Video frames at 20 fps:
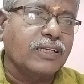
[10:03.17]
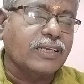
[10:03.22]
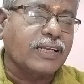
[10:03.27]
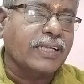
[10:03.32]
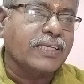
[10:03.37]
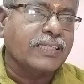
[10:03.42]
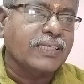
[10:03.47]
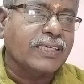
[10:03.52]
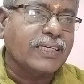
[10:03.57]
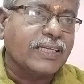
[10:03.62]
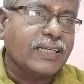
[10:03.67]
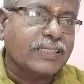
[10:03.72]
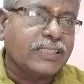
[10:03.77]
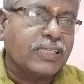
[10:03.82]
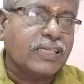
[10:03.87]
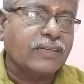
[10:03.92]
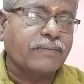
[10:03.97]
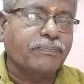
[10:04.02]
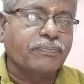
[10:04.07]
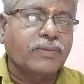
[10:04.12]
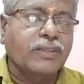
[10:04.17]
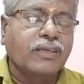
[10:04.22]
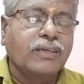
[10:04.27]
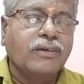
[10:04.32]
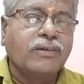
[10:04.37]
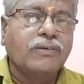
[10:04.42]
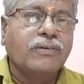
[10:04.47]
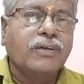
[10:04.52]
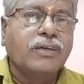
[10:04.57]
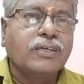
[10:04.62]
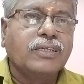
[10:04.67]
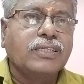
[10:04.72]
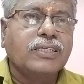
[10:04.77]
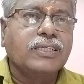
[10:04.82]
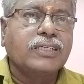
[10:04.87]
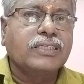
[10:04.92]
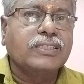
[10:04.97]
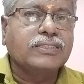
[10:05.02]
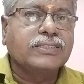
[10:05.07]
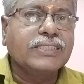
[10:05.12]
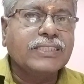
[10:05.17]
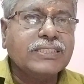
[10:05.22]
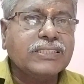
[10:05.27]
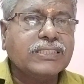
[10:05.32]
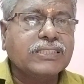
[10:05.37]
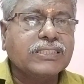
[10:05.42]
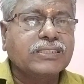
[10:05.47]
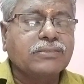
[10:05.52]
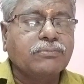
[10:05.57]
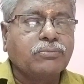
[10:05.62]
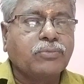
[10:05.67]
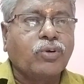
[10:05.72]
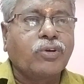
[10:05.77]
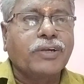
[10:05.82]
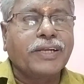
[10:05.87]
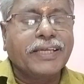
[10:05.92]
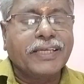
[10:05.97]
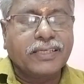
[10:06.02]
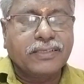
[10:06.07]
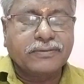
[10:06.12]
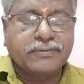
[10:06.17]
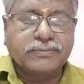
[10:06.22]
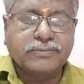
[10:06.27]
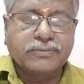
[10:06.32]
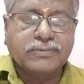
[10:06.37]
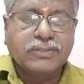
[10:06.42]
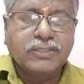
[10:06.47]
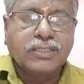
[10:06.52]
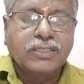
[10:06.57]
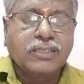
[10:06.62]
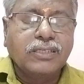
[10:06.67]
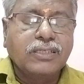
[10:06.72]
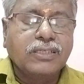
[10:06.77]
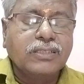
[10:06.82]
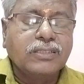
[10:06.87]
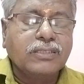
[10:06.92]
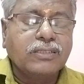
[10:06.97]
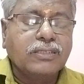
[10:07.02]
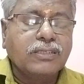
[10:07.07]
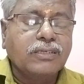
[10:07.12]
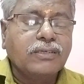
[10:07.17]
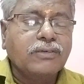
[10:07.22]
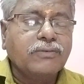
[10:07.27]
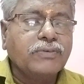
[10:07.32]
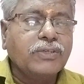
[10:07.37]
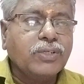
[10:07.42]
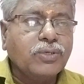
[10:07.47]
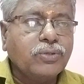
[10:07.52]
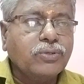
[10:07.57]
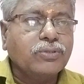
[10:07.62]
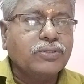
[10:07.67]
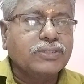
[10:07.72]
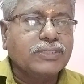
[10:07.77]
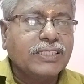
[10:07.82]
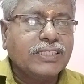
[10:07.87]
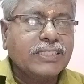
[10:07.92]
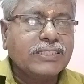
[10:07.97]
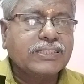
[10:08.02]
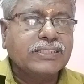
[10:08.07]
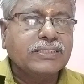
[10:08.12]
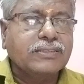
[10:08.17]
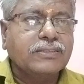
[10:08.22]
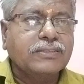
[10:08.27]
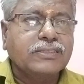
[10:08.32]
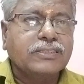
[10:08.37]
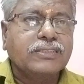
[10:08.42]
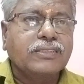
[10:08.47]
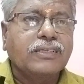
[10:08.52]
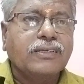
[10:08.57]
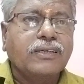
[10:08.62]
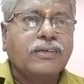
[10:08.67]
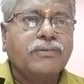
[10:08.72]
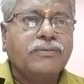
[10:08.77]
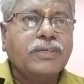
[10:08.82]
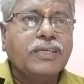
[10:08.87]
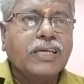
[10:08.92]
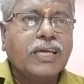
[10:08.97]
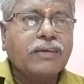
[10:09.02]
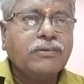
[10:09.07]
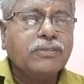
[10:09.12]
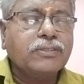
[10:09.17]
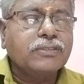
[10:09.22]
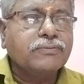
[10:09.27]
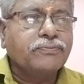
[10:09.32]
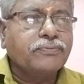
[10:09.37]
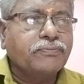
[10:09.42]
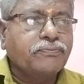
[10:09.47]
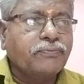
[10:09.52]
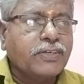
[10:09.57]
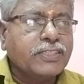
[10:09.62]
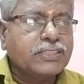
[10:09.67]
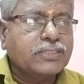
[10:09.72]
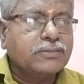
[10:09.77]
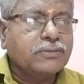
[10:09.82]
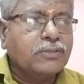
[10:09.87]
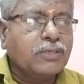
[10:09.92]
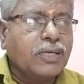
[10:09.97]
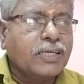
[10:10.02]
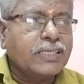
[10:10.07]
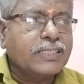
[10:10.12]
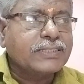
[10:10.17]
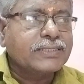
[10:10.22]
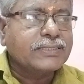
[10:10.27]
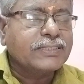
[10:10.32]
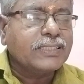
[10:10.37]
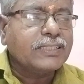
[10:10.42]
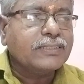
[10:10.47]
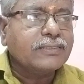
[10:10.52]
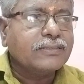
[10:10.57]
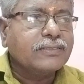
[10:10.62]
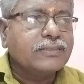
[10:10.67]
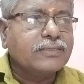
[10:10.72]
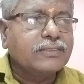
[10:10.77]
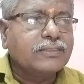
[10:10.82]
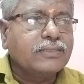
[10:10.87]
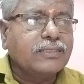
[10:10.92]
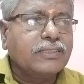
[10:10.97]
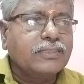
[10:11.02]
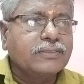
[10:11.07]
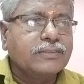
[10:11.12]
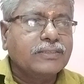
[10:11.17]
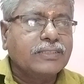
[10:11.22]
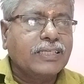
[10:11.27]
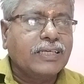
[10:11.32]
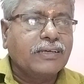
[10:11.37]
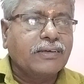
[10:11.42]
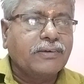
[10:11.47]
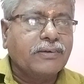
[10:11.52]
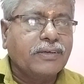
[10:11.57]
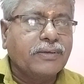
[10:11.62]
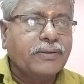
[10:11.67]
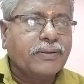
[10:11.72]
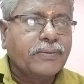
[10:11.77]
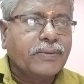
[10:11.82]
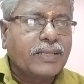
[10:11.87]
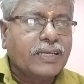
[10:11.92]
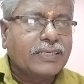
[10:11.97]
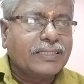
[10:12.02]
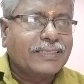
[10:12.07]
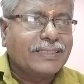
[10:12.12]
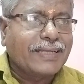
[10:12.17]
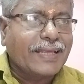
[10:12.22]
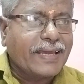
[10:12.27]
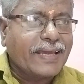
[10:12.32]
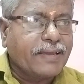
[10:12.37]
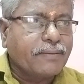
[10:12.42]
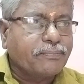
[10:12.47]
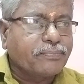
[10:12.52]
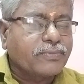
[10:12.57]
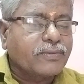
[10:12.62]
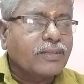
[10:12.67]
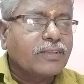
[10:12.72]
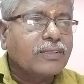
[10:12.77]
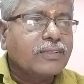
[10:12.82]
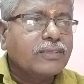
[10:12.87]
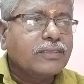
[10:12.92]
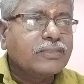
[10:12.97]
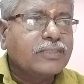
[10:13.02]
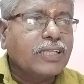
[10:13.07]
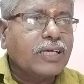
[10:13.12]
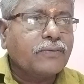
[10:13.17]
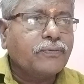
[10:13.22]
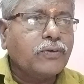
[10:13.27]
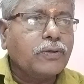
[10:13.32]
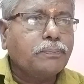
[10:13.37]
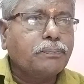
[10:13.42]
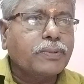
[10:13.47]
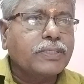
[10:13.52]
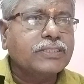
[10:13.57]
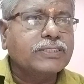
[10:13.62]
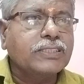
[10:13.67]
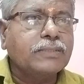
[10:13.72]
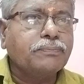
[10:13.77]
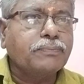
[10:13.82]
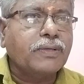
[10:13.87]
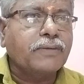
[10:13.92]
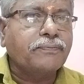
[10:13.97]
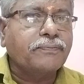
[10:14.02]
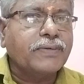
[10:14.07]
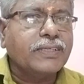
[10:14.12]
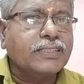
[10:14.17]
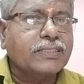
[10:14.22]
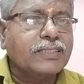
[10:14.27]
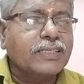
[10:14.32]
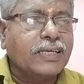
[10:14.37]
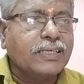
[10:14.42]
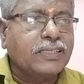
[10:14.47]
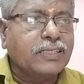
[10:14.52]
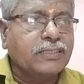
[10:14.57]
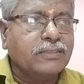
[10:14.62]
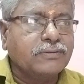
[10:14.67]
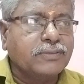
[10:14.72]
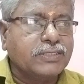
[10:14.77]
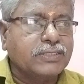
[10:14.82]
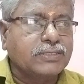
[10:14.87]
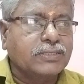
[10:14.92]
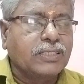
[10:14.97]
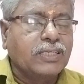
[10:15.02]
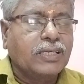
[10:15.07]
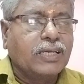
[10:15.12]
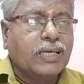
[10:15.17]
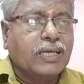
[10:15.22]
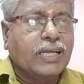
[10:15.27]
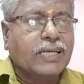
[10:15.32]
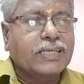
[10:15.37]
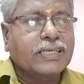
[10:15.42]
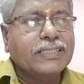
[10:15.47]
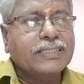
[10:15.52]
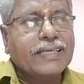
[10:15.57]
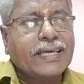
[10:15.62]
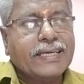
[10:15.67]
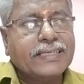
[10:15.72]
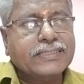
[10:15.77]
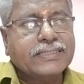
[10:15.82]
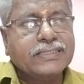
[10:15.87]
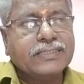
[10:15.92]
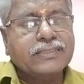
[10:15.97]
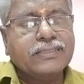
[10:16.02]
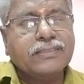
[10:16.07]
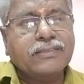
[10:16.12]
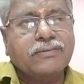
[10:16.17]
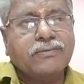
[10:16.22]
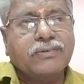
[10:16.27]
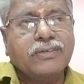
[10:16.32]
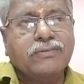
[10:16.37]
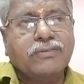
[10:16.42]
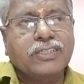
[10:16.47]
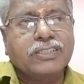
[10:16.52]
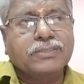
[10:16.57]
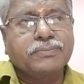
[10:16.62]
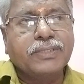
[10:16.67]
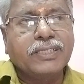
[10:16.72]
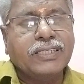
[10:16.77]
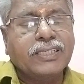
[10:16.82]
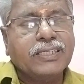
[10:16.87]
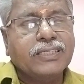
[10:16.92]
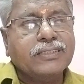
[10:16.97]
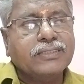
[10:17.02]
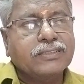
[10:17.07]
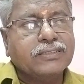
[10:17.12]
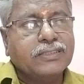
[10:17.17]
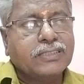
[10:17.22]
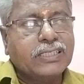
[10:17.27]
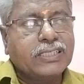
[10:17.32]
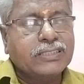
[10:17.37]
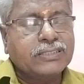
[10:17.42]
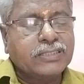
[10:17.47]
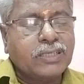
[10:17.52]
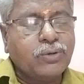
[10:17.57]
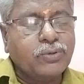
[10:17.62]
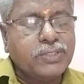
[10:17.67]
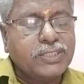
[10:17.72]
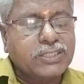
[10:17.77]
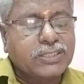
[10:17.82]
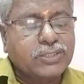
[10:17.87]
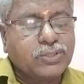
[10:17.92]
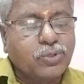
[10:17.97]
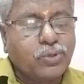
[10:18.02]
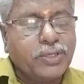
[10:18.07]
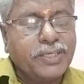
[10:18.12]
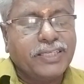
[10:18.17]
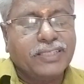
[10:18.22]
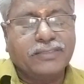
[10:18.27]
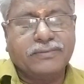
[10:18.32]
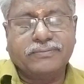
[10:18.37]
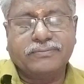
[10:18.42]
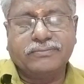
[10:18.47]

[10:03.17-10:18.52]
writing a letter since morning. That is, we have first you understand the time. Therefore, present perfect continuous. Already the action was beginning, that is now is going.